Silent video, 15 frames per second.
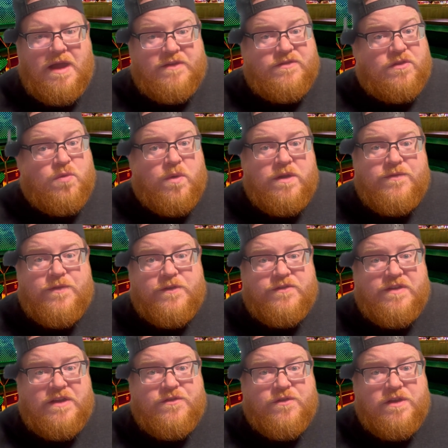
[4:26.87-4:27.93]
As the 21st
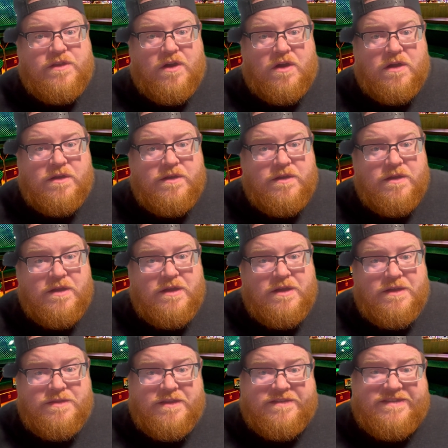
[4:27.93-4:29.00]
century dawned,
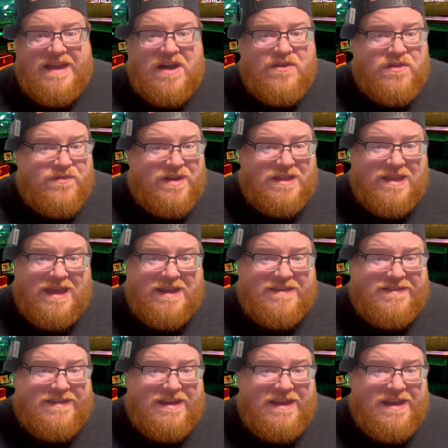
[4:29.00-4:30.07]
the sound of an Atlantic
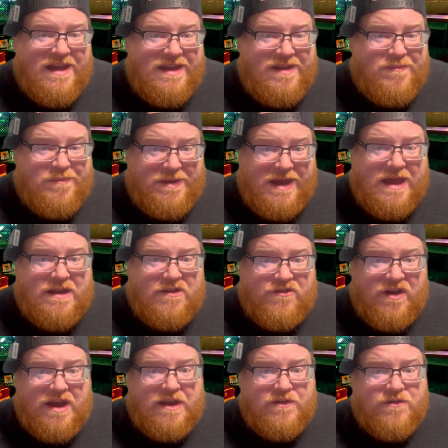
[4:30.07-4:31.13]
City night began to
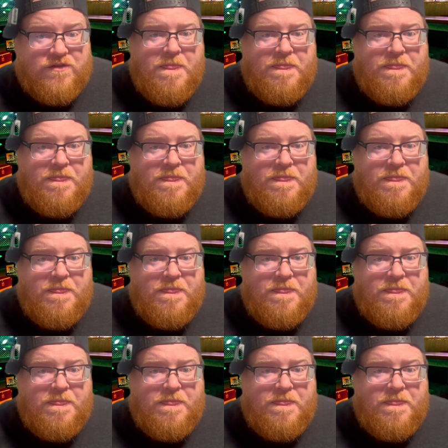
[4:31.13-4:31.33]
change.